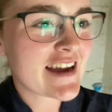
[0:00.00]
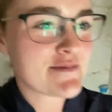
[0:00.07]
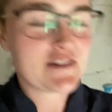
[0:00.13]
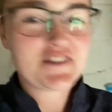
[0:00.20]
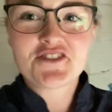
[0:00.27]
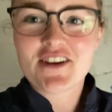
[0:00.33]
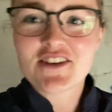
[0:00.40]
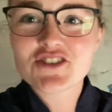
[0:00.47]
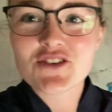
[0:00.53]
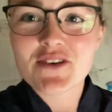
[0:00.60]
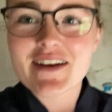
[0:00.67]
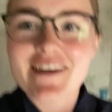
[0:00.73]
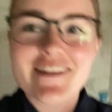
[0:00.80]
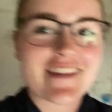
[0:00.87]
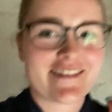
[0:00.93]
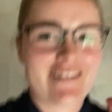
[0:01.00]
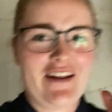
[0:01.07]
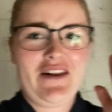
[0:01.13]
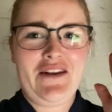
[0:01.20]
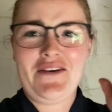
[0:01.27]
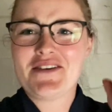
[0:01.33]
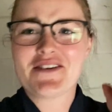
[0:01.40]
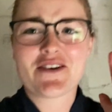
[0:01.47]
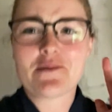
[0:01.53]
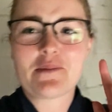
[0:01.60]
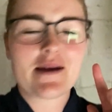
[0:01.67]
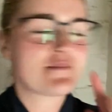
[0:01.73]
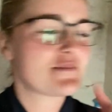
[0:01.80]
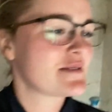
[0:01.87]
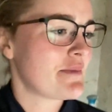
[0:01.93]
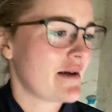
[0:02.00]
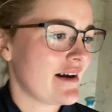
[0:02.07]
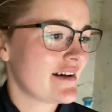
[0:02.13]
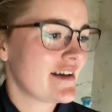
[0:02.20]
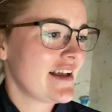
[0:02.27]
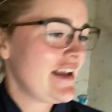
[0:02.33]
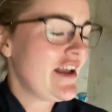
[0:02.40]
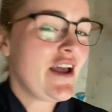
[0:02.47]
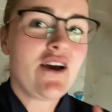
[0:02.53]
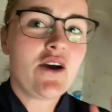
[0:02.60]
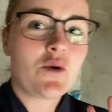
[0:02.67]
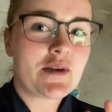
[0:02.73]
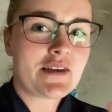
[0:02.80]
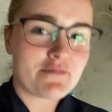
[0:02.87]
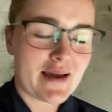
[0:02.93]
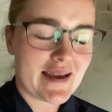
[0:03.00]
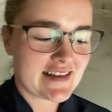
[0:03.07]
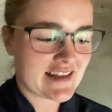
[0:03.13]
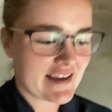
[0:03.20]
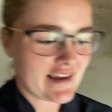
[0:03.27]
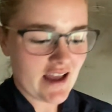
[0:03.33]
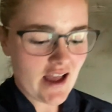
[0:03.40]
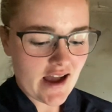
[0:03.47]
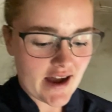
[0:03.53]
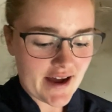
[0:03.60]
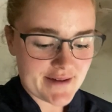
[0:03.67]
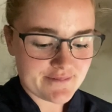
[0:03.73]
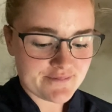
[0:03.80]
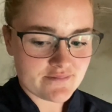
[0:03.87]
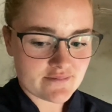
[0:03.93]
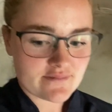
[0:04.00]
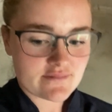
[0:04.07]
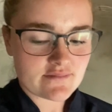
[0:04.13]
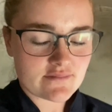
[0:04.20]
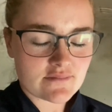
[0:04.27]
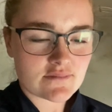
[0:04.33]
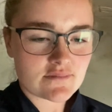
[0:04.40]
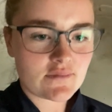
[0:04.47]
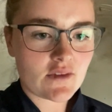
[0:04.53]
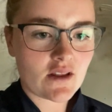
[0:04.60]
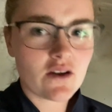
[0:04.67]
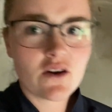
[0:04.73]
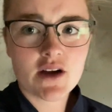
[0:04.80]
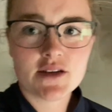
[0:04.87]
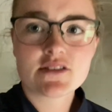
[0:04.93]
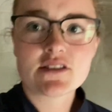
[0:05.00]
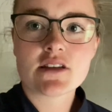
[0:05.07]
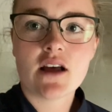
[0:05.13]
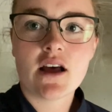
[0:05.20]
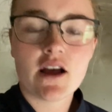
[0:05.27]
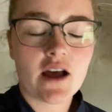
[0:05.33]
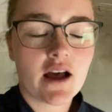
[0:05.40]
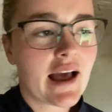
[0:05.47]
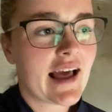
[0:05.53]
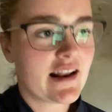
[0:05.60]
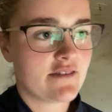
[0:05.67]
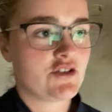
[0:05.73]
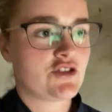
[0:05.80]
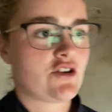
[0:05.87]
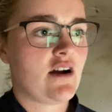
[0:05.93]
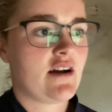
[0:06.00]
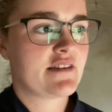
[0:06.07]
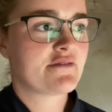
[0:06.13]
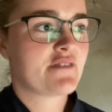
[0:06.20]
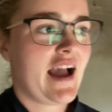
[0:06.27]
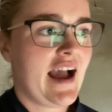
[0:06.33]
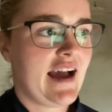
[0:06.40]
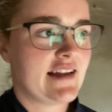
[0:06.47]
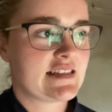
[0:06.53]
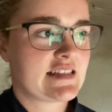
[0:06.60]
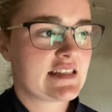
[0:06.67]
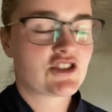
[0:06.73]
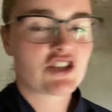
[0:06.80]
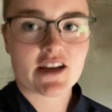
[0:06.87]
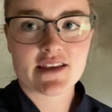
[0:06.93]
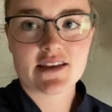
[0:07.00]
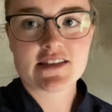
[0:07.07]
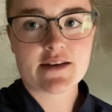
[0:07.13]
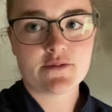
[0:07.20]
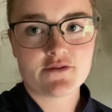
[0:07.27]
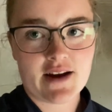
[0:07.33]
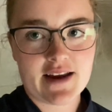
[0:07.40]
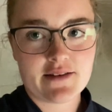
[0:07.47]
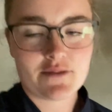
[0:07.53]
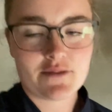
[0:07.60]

I'm in a strange toilet and there's a lot of cobwebs, but we've made it. Oh, that was a hell of a drive, and it's chucking it down with rain.